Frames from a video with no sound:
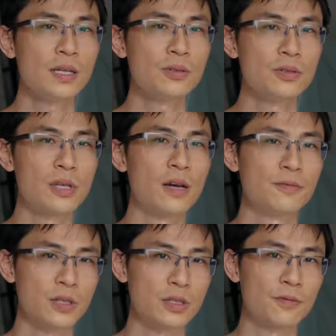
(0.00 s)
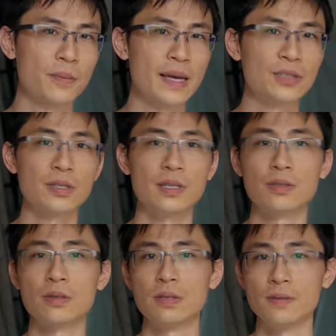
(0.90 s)
to self-transformation is
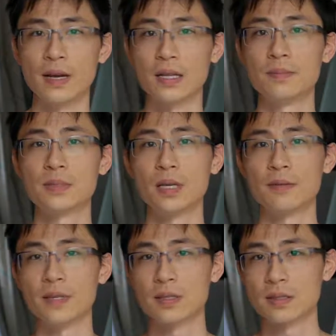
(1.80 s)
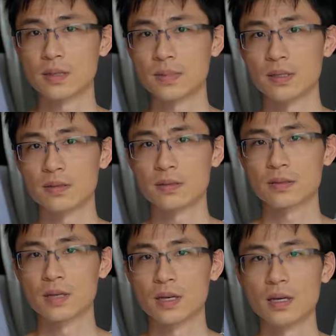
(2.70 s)
to develop self-acceptance.
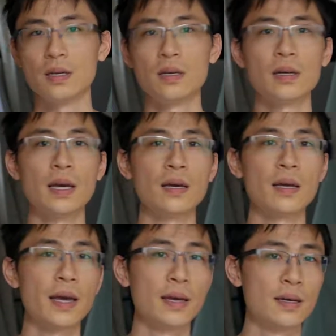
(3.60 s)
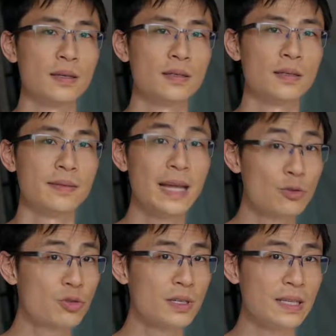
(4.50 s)
And
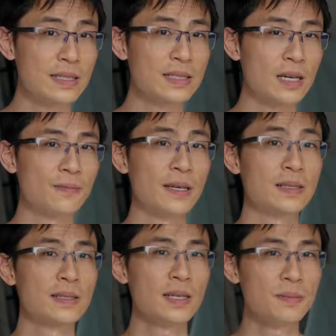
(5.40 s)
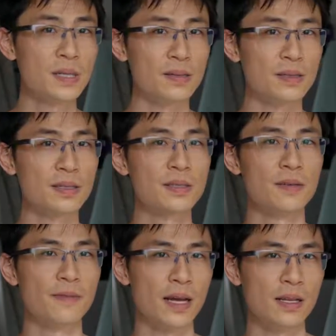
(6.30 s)
naturally, self-acceptance is
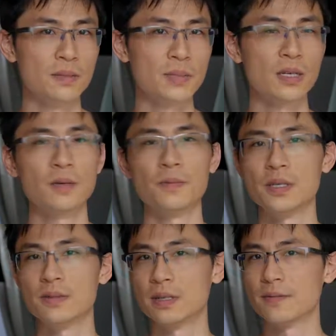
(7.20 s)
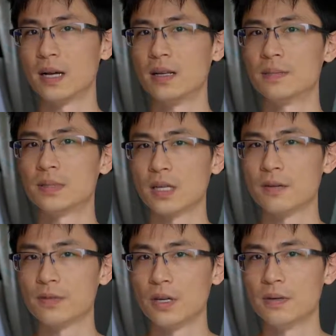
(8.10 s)
developed when you develop
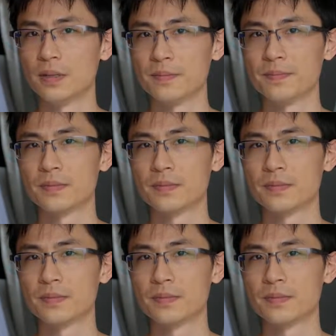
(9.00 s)
self-knowing.